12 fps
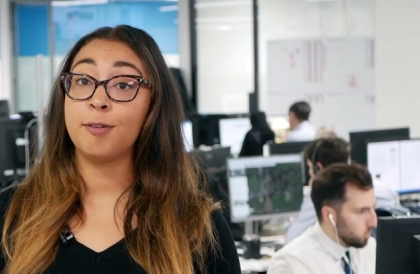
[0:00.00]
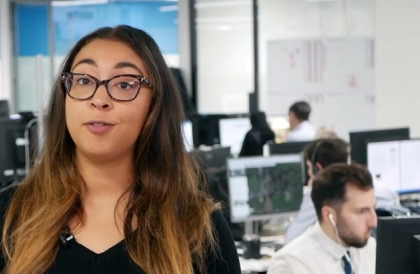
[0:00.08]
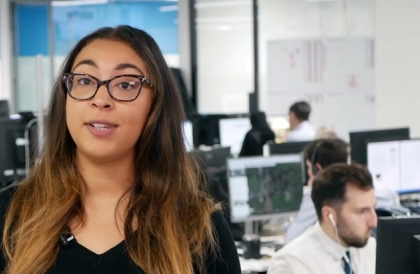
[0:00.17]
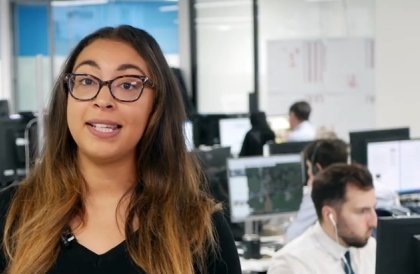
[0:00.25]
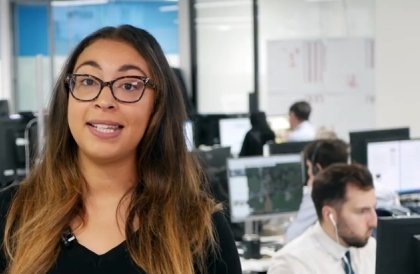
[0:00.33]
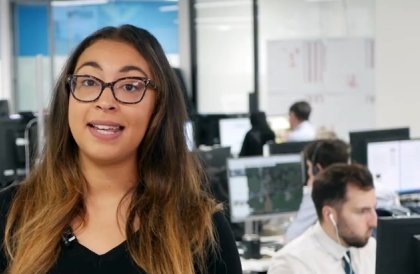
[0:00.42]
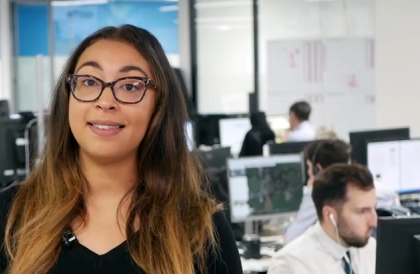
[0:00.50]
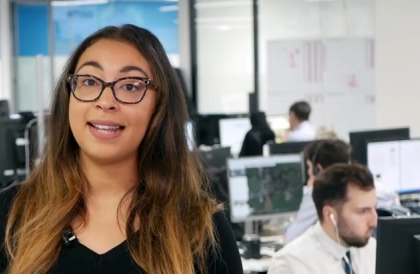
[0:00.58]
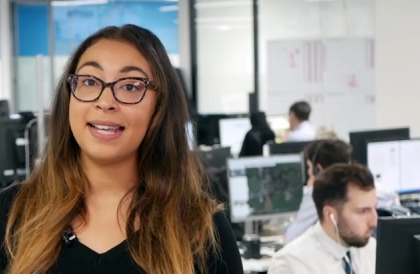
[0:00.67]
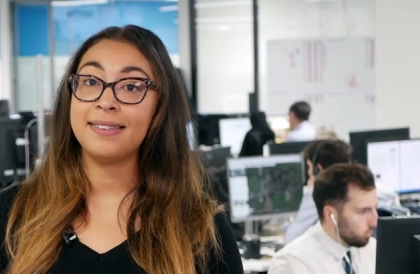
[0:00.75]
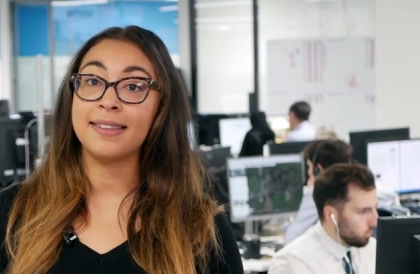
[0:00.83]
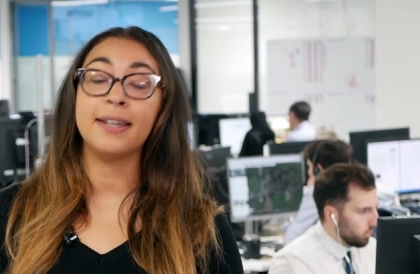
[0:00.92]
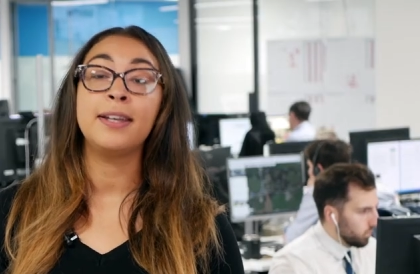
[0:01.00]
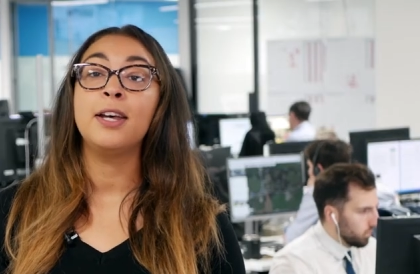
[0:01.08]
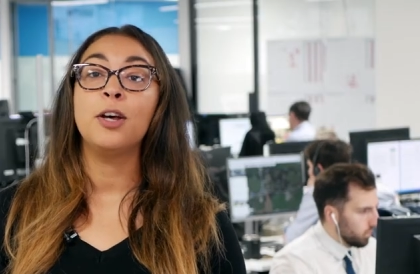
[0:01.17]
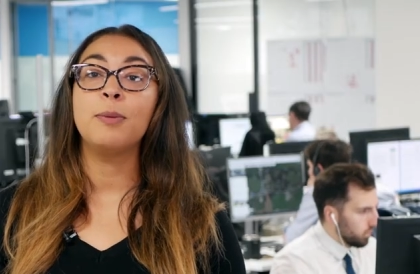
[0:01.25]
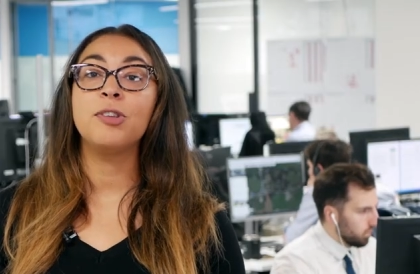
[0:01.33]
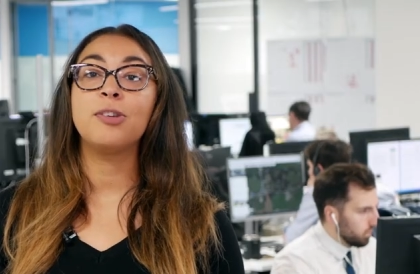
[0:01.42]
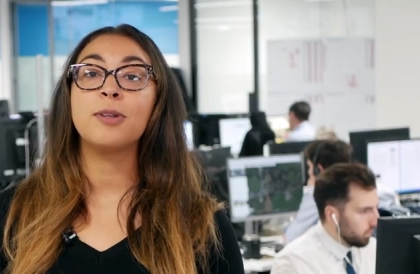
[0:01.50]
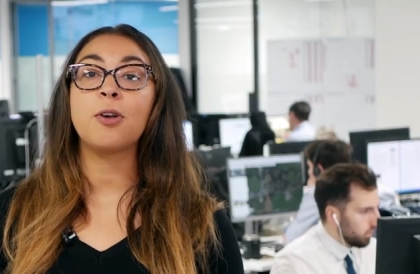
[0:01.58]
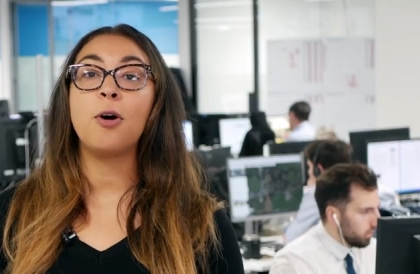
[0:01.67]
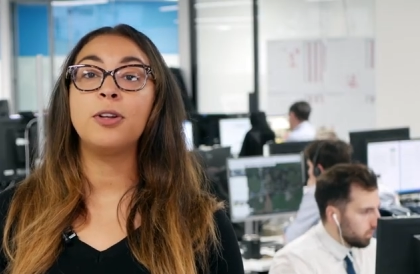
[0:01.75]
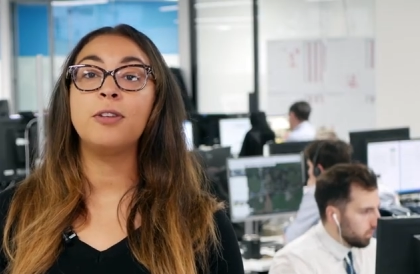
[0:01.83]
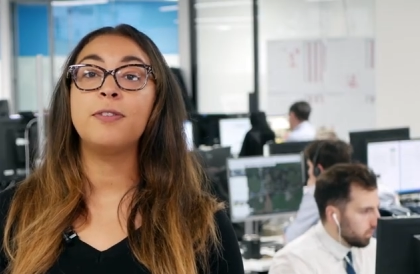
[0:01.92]
Speaker 1: 15 years later when she was
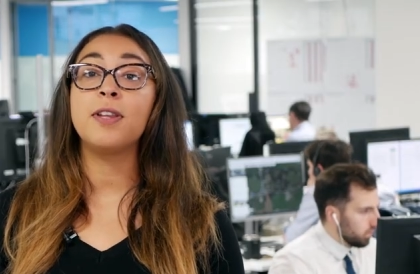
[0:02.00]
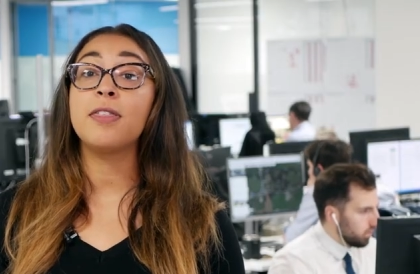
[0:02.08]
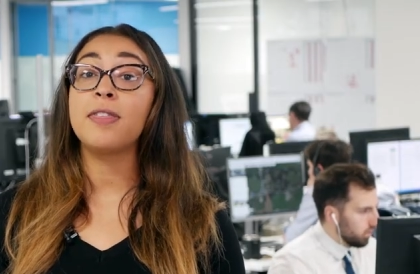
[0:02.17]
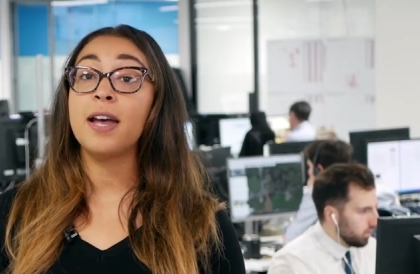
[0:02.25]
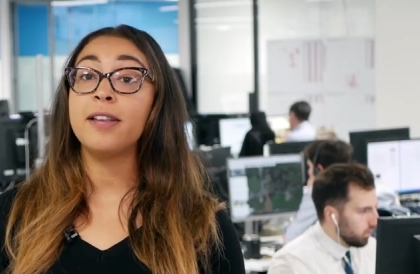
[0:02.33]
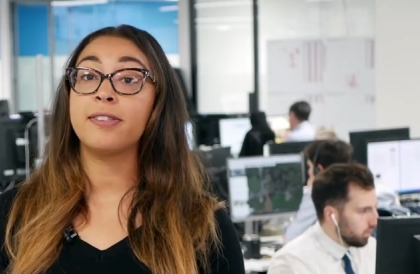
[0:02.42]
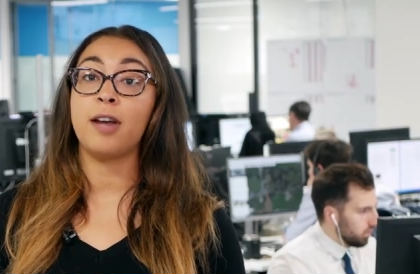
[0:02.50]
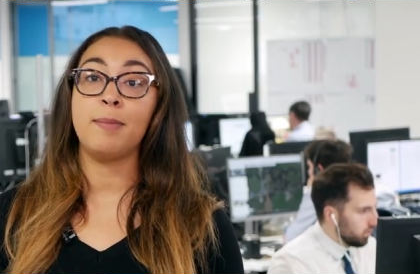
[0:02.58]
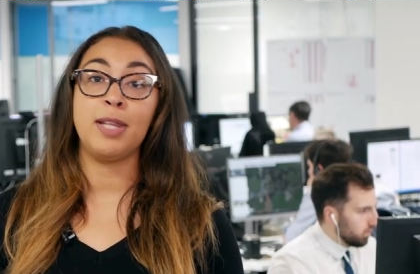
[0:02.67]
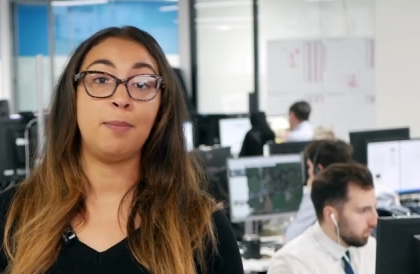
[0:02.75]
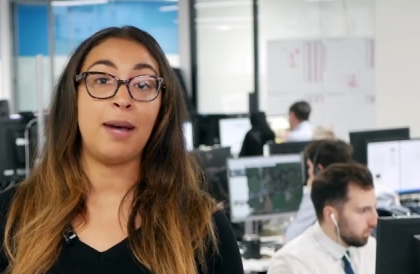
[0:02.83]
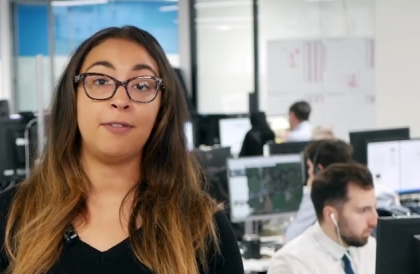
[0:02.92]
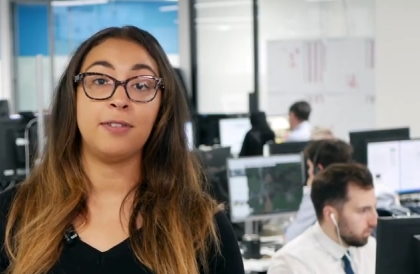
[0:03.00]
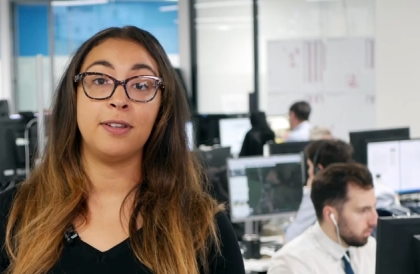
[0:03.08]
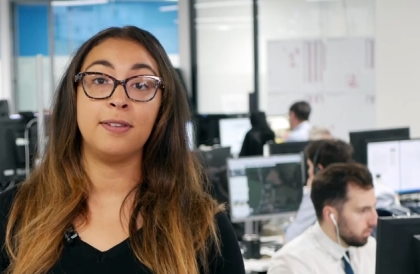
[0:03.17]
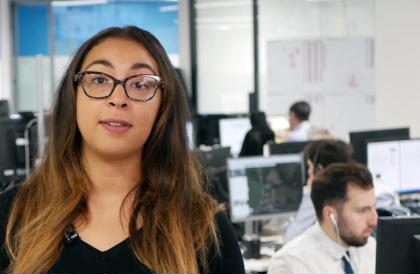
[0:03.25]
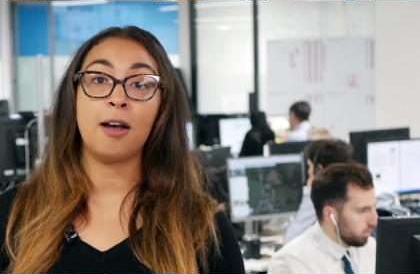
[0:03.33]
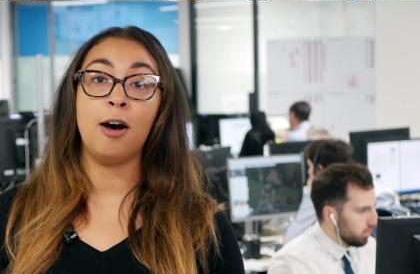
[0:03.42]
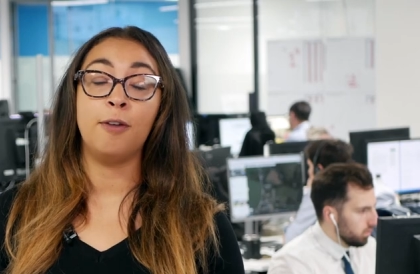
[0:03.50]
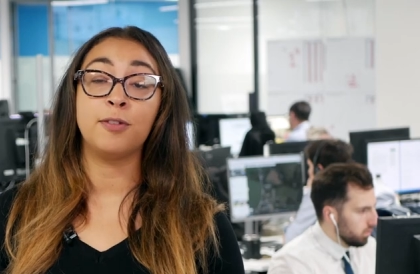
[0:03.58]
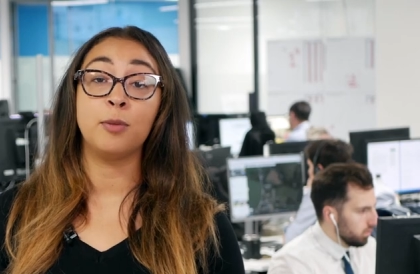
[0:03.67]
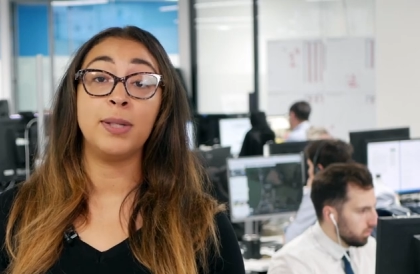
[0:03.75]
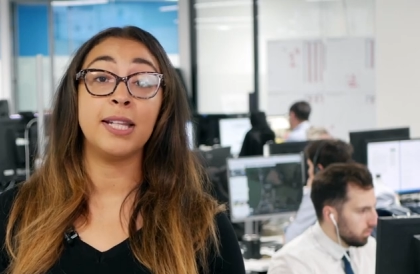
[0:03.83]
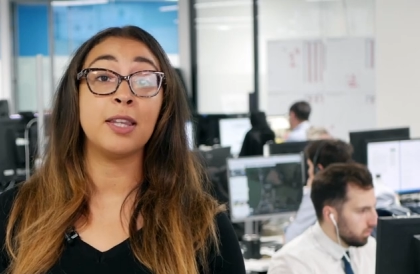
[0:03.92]
honoured for the third time at the BAFTAs
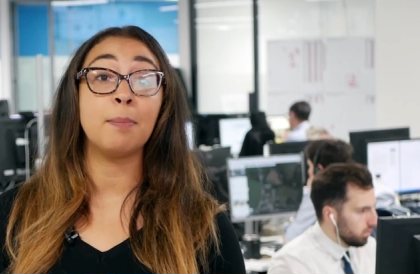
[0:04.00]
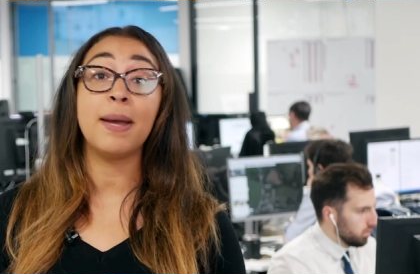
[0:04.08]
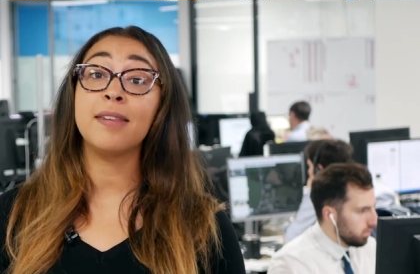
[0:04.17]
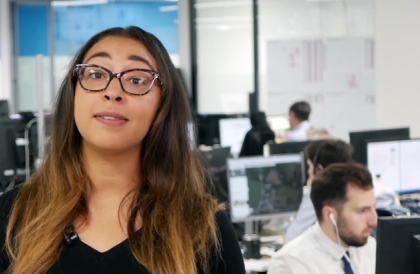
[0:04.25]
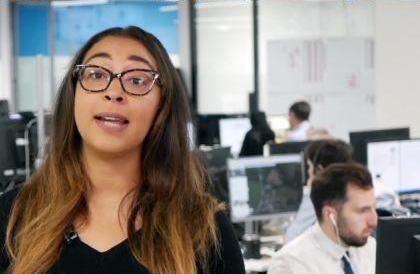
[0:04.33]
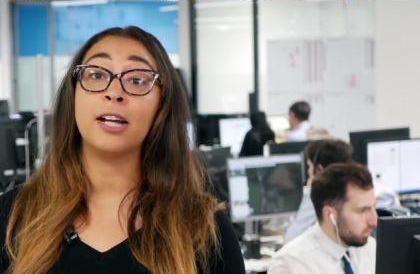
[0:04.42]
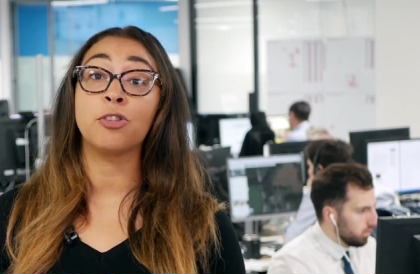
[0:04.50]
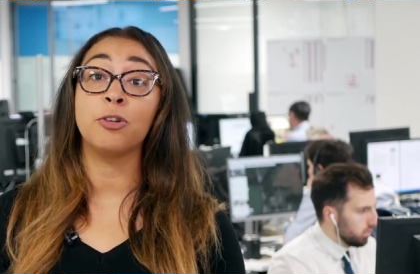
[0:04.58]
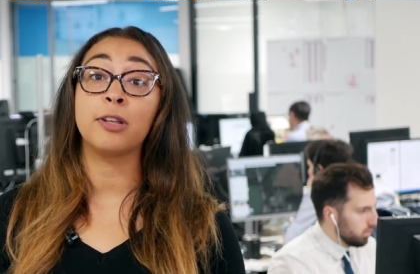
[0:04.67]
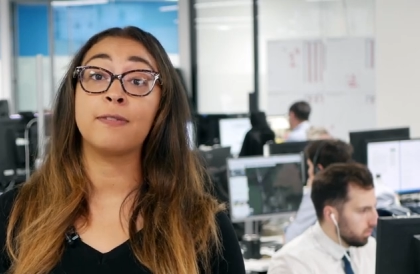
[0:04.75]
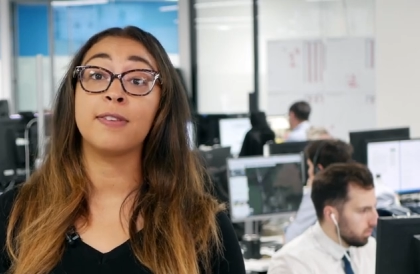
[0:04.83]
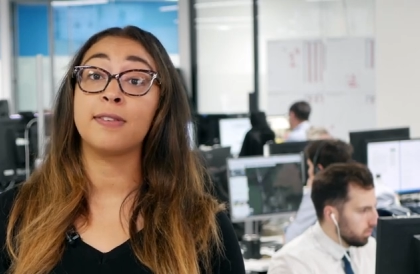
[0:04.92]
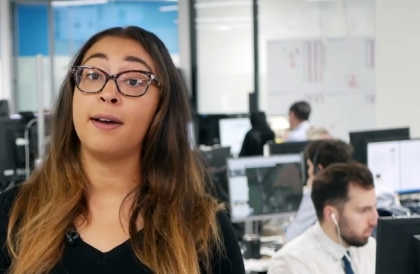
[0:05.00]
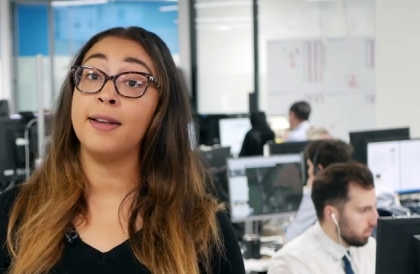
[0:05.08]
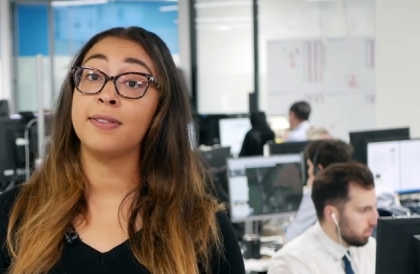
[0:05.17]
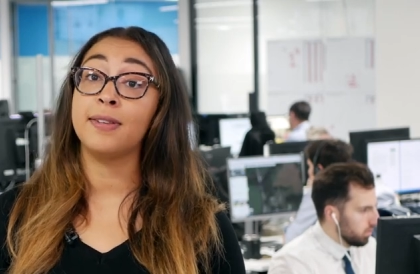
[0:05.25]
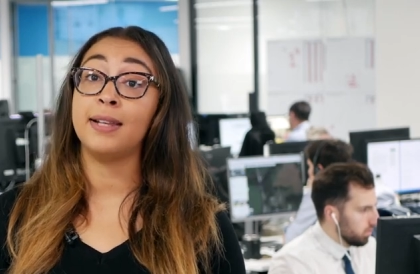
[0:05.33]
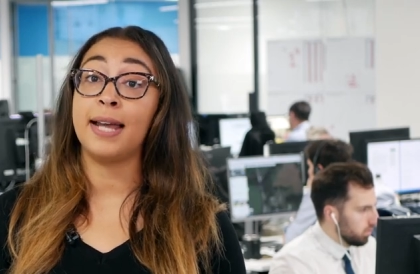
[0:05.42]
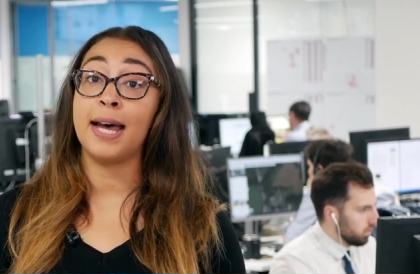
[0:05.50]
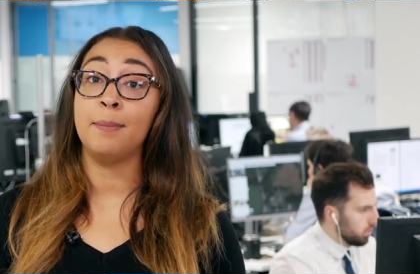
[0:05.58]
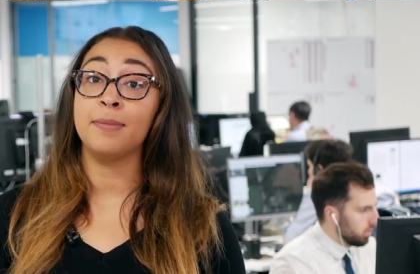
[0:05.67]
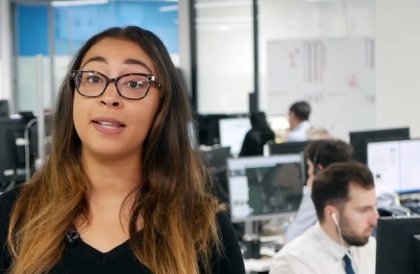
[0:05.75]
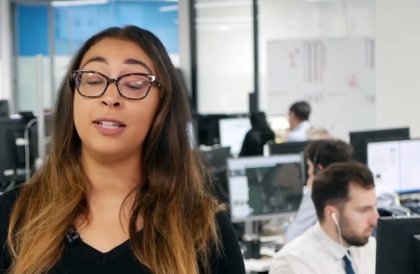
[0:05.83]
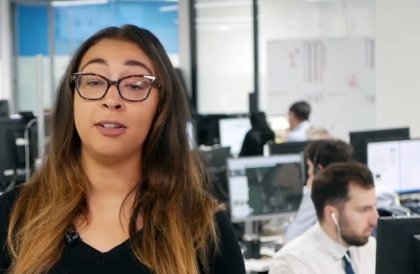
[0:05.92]
after winning the Best Actress for Science of the
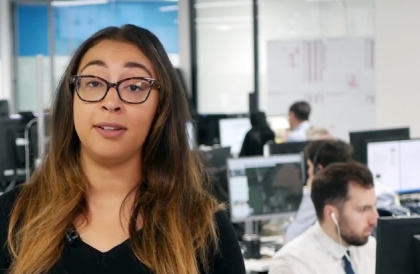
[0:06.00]
Lambs in